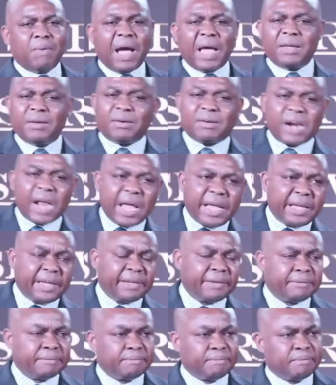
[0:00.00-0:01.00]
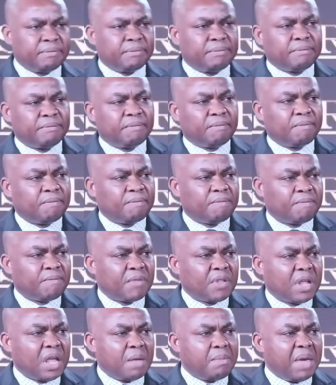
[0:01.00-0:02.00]
are you crying?
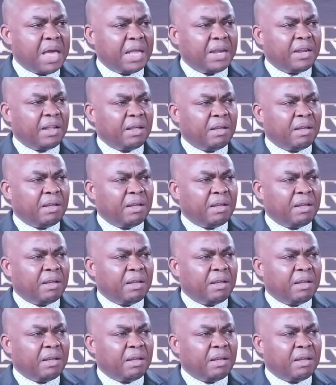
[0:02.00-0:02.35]
Amen.